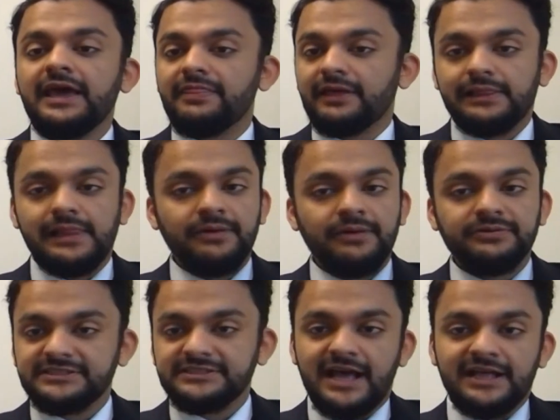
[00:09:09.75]
And the cloud is
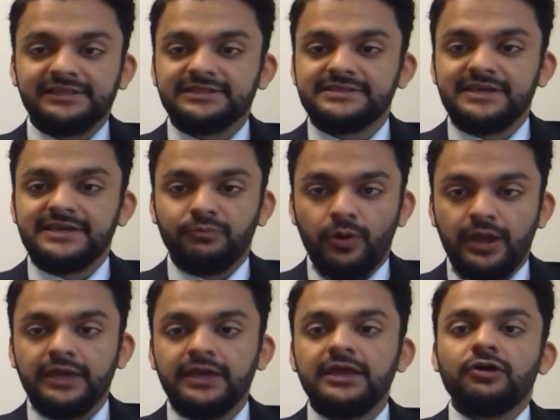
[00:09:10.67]
exactly the same
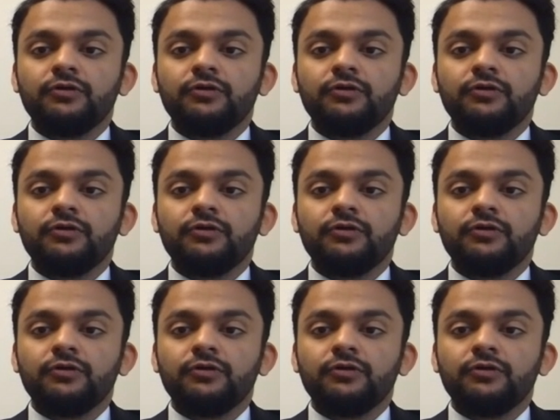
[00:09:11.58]
way.